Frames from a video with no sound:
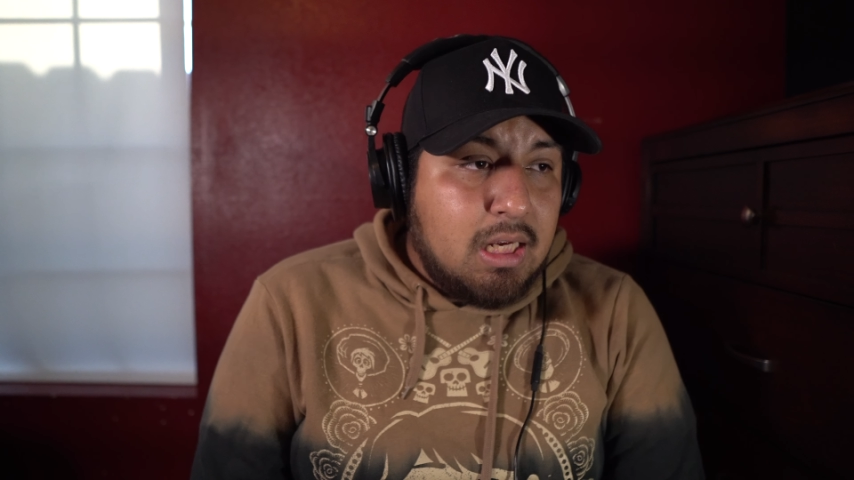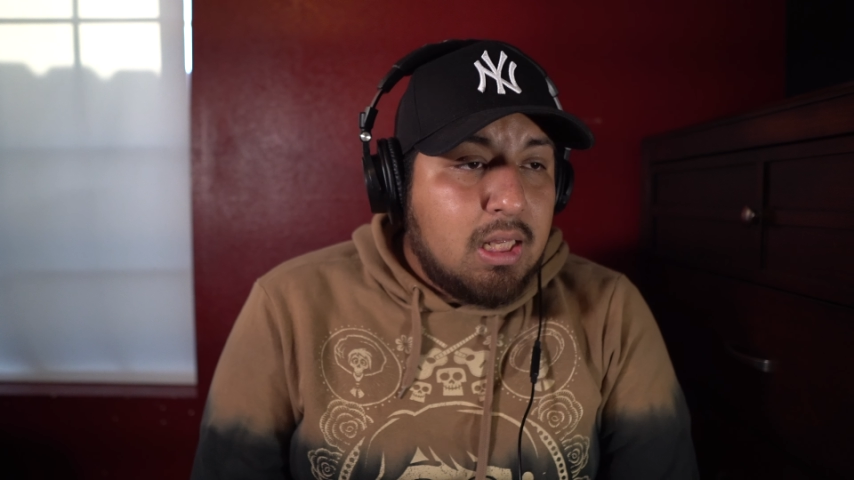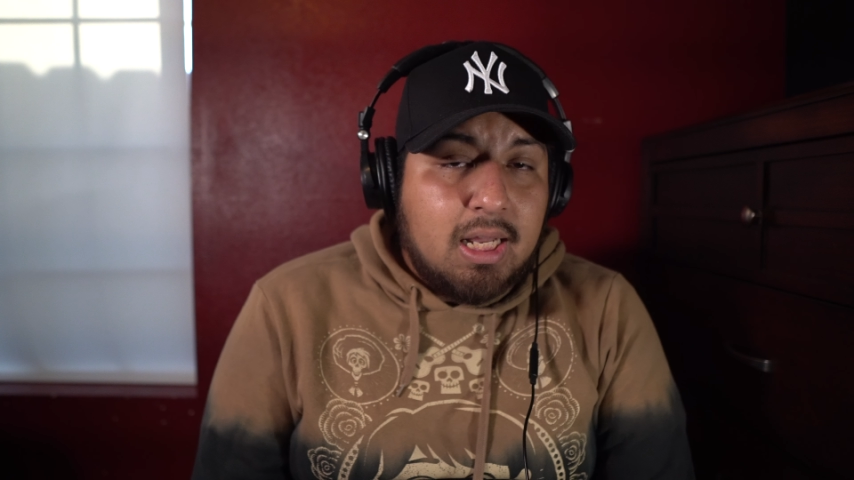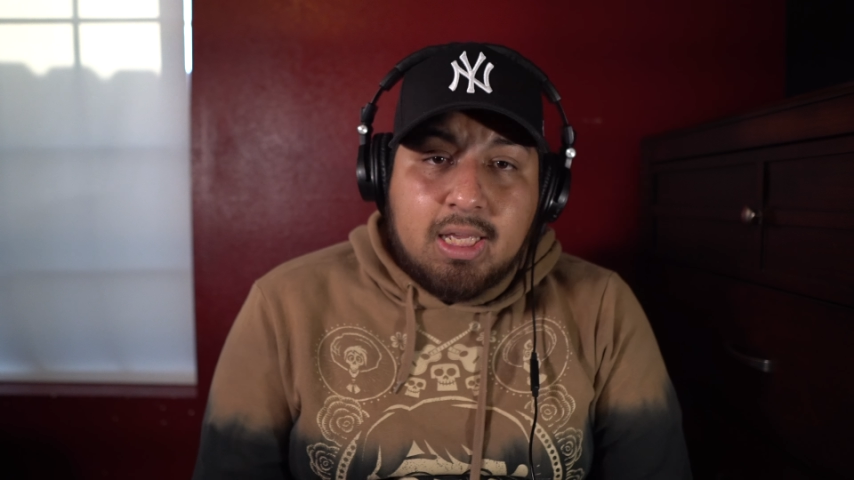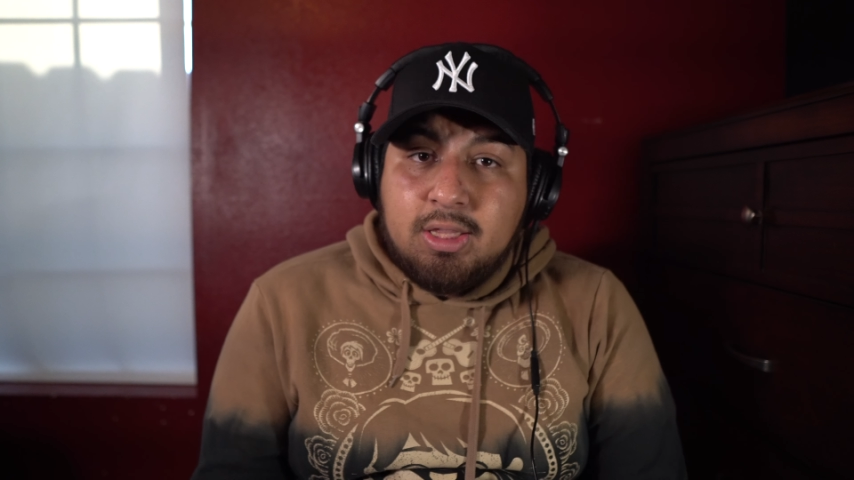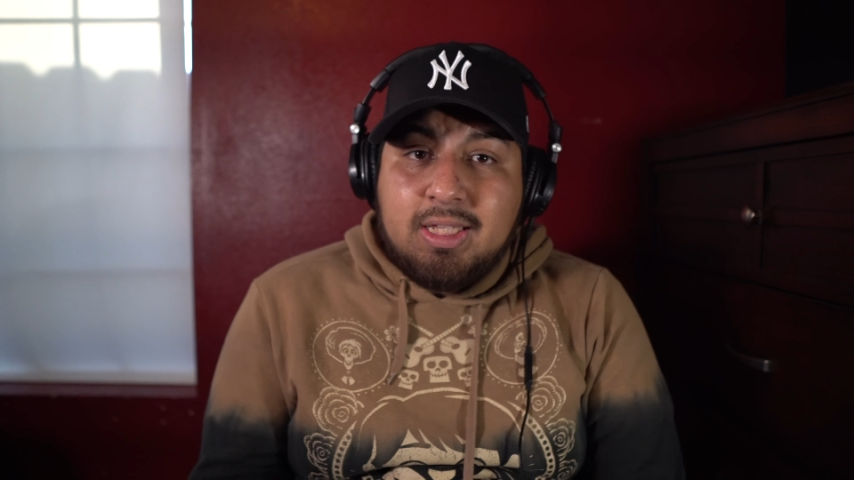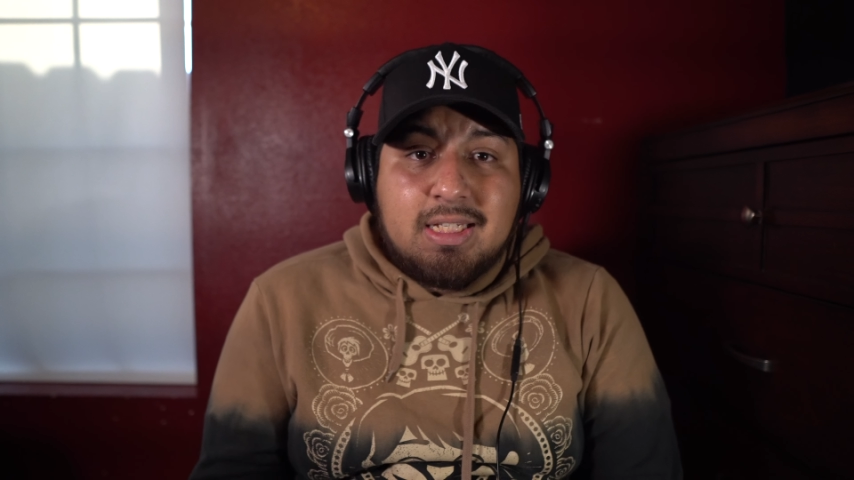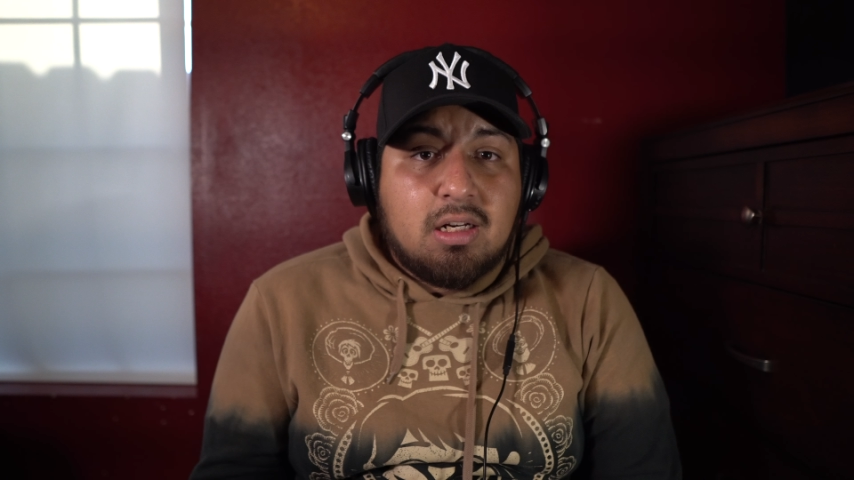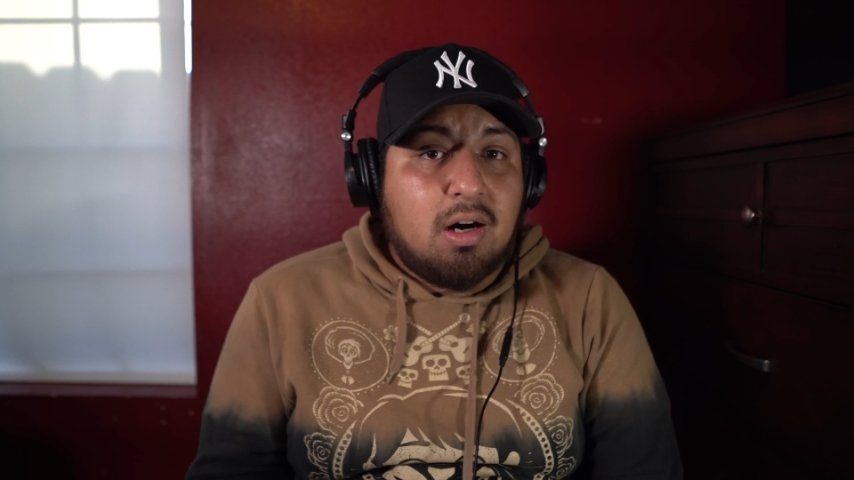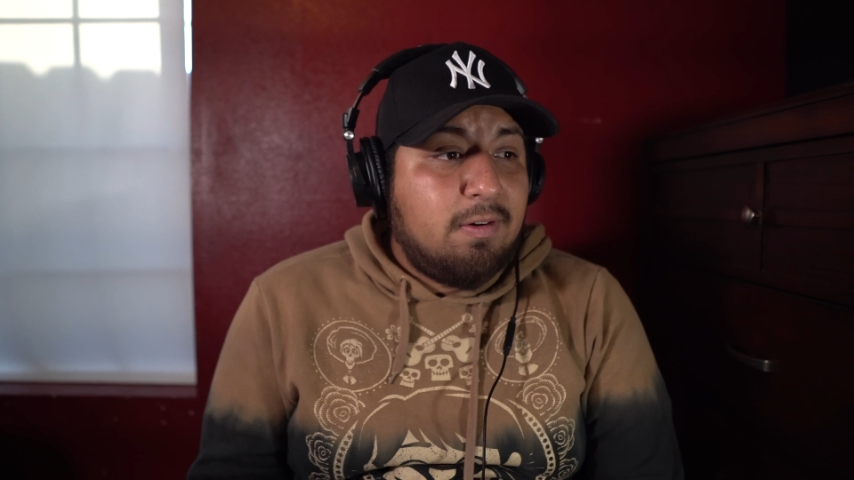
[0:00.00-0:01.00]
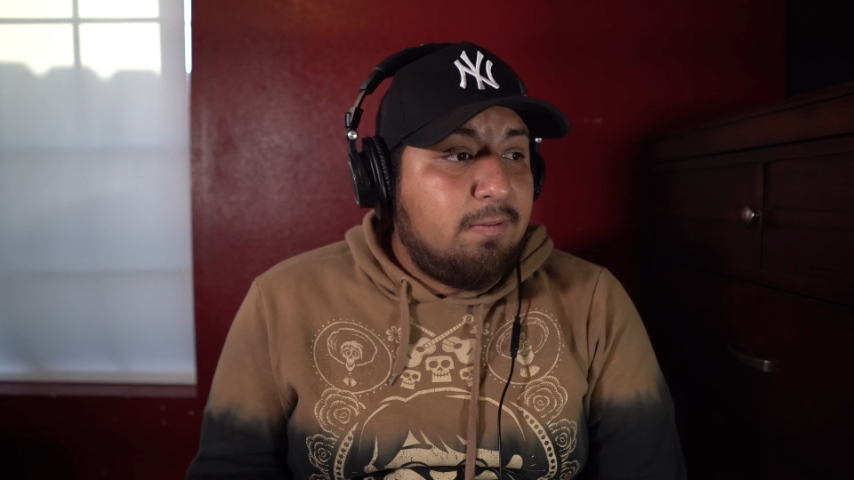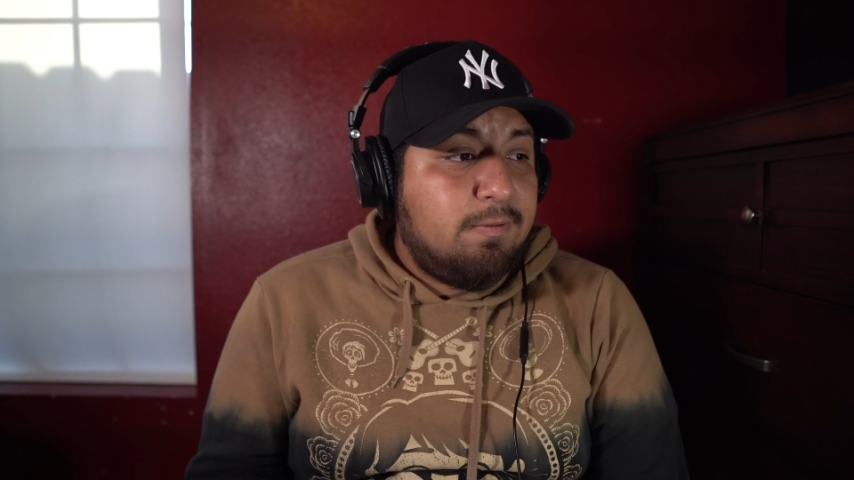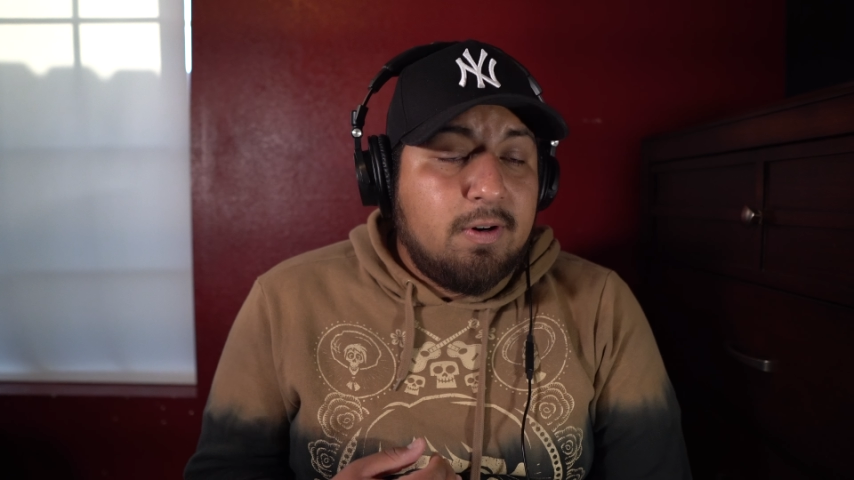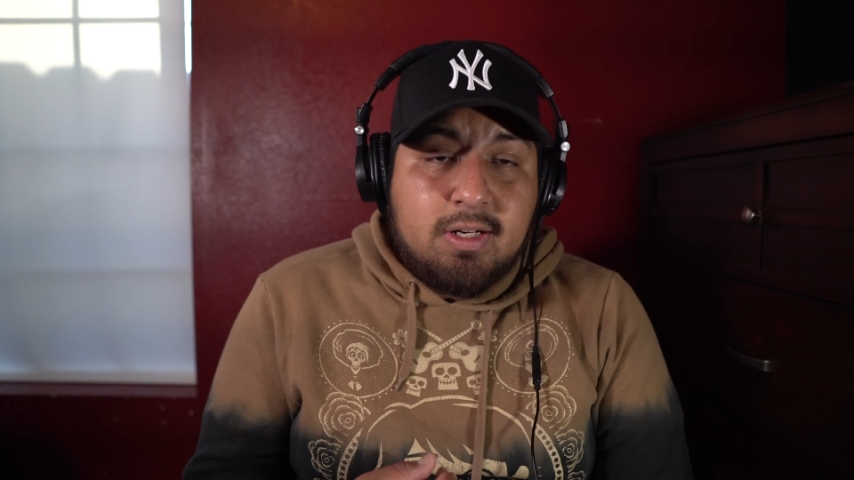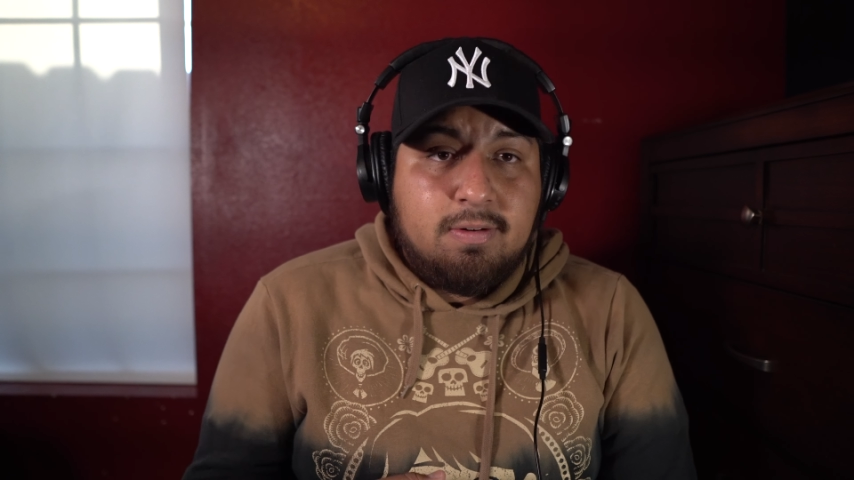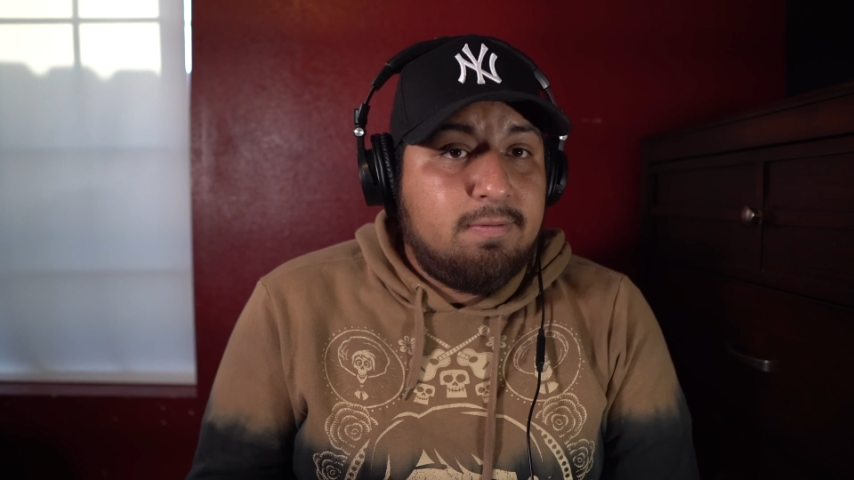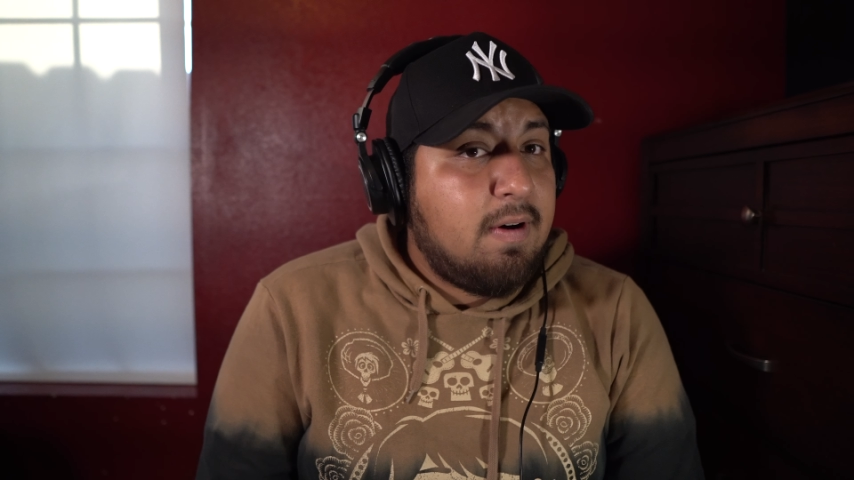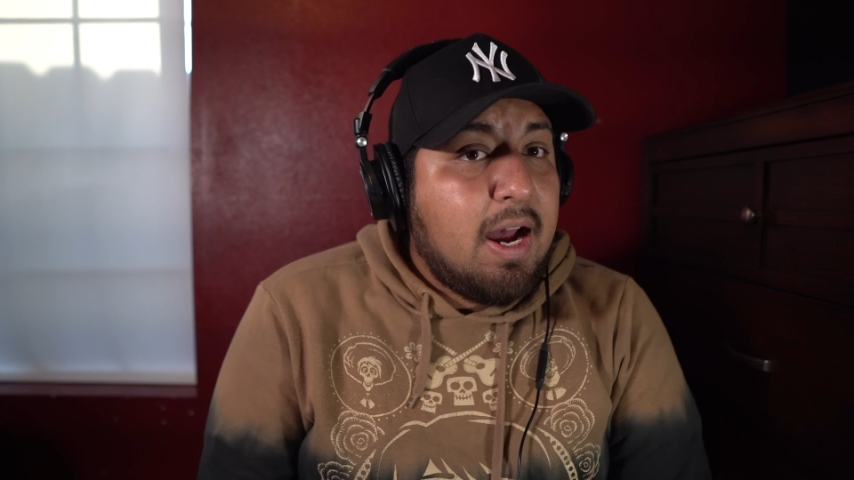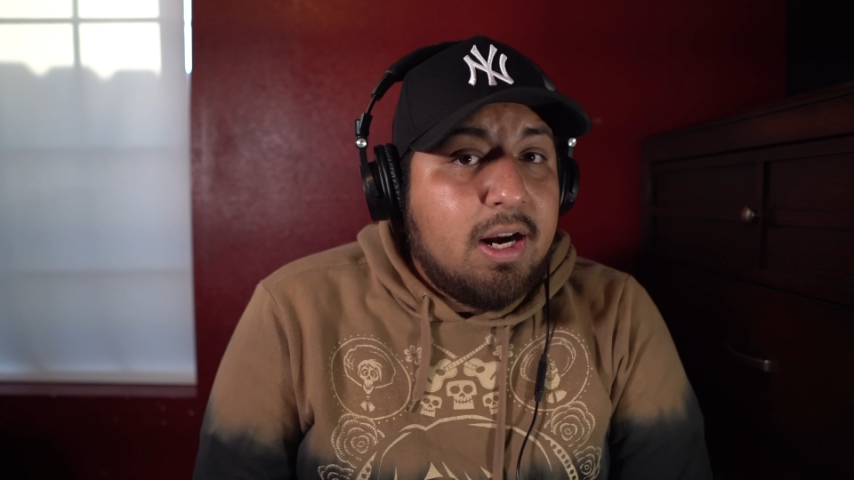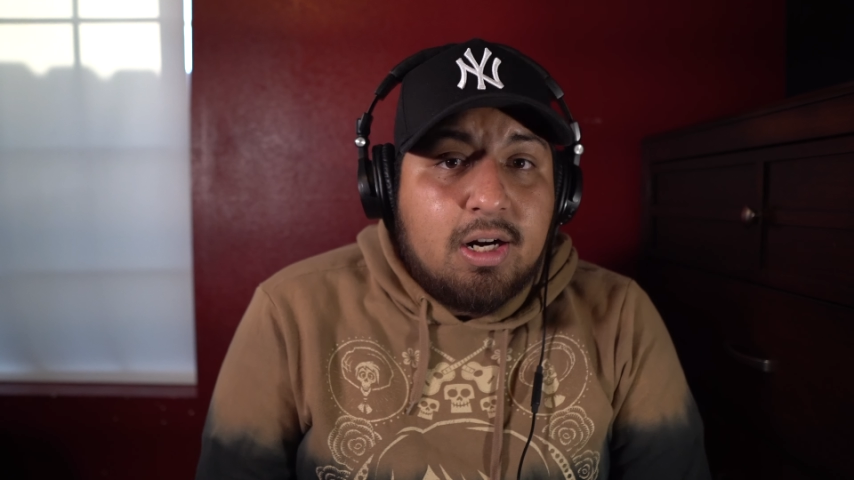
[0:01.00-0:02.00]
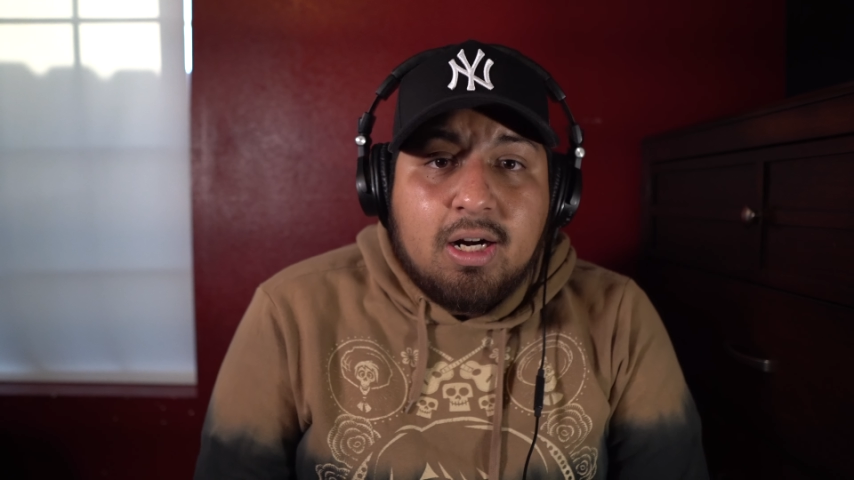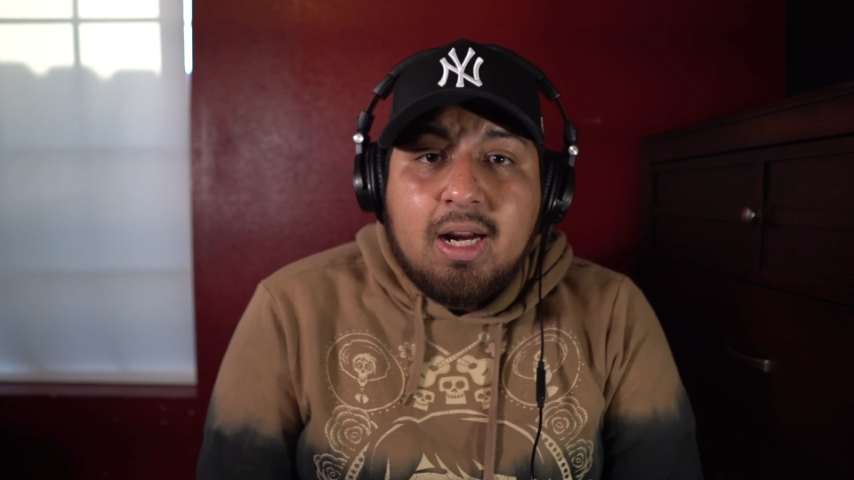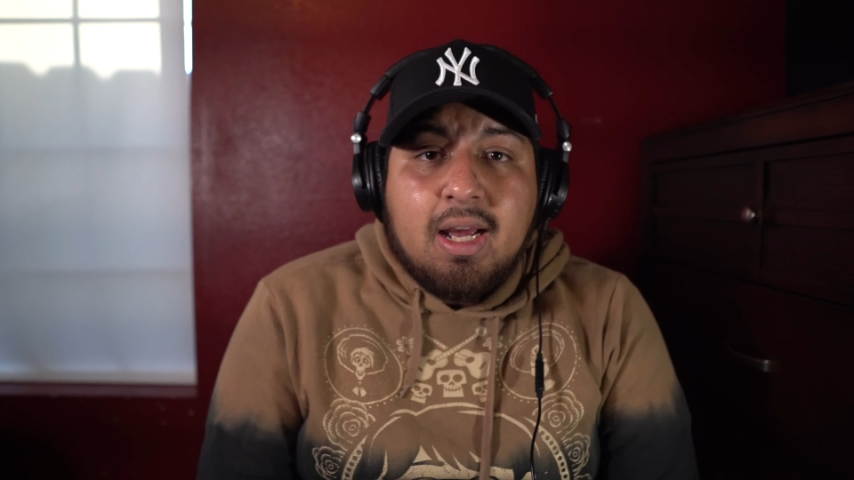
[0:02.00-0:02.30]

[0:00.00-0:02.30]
Like, these are fucking fire.